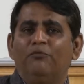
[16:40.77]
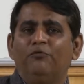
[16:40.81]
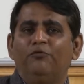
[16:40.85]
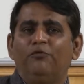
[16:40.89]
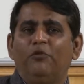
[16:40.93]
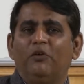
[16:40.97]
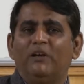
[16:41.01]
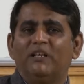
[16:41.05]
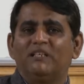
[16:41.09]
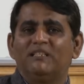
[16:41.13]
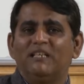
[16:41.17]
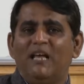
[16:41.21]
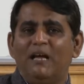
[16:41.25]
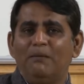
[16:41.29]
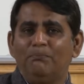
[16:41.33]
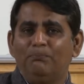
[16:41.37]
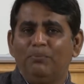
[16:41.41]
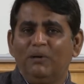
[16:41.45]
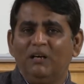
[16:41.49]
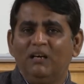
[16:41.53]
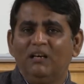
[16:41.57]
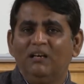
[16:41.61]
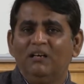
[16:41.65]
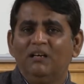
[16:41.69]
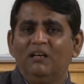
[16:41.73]
For
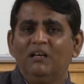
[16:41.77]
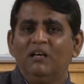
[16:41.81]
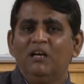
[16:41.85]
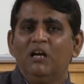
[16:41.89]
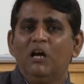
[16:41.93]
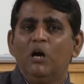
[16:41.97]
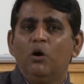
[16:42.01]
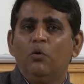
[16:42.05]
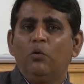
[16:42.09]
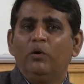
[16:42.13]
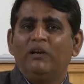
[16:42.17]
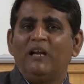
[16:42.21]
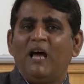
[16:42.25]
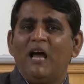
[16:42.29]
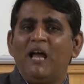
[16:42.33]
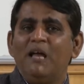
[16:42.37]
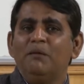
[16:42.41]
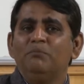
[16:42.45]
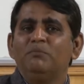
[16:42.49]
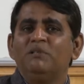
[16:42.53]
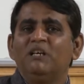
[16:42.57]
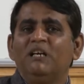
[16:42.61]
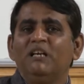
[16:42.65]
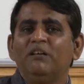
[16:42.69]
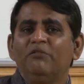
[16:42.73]
example, when I
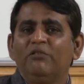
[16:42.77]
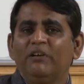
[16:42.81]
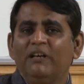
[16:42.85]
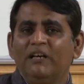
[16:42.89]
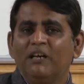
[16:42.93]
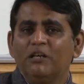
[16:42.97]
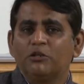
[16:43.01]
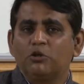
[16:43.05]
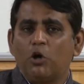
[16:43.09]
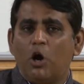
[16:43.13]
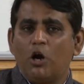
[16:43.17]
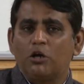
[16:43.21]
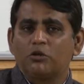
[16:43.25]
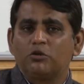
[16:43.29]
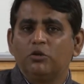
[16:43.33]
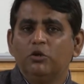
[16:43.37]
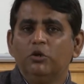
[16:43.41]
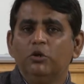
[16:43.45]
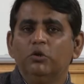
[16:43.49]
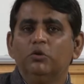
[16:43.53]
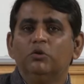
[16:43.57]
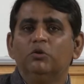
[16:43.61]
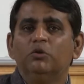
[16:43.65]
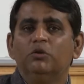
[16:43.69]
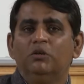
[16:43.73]
am delivering a talk to
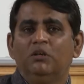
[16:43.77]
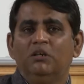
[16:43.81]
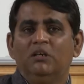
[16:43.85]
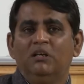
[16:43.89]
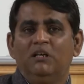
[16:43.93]
you,